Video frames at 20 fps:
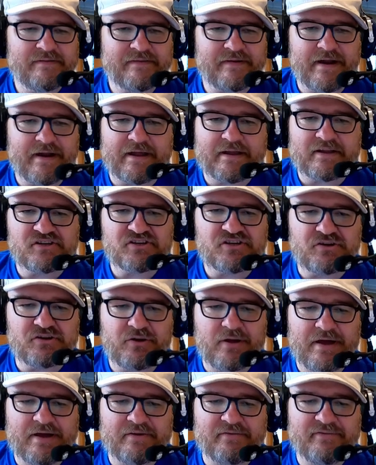can show you
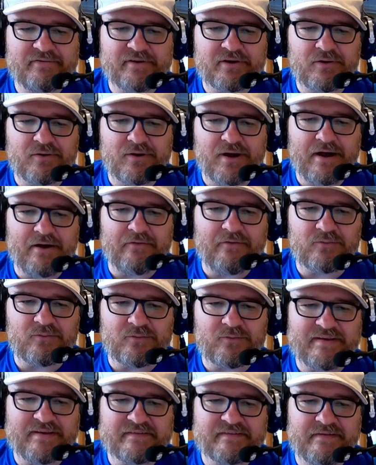how to figure out. The
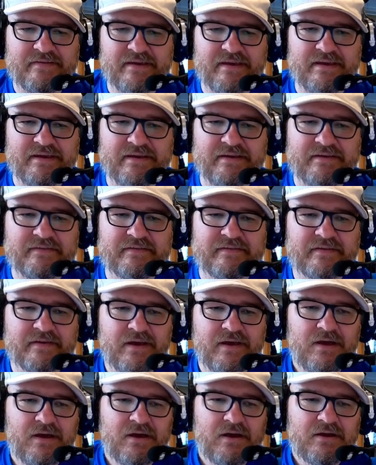rest of these,
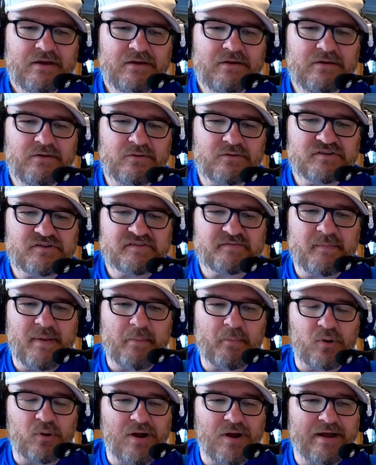you'll just
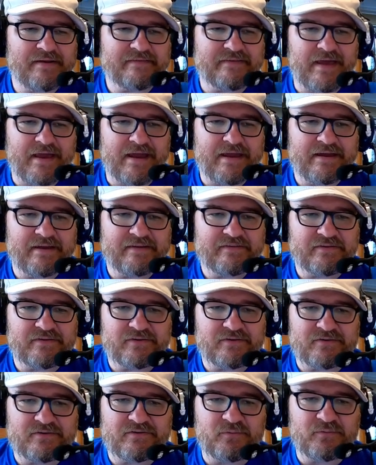memorize the
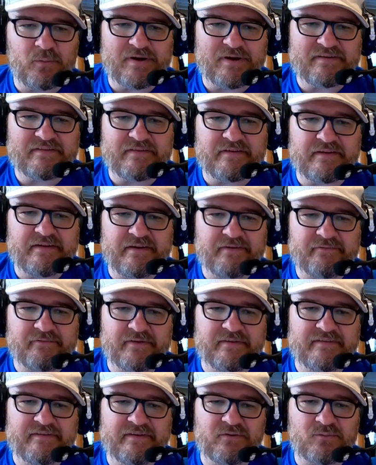answers. What is the
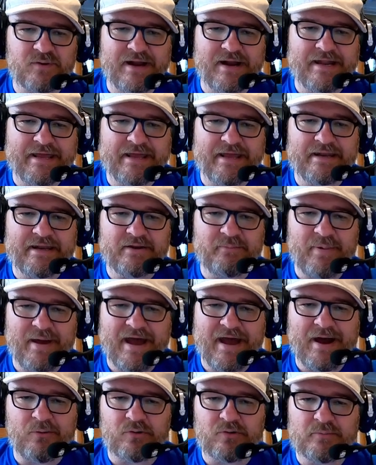difference in radiated
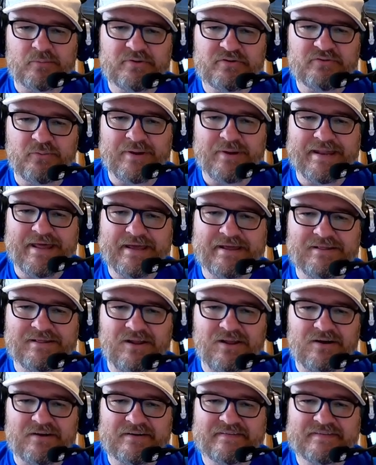power between a
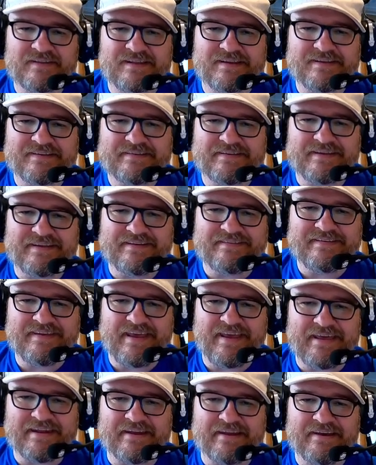lossless
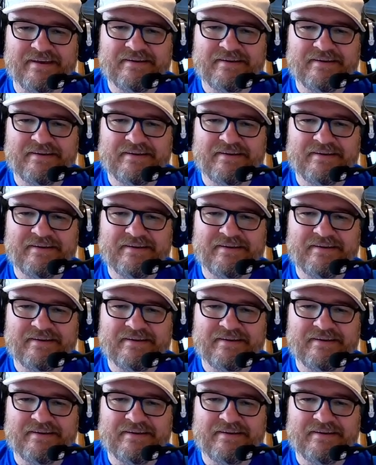antenna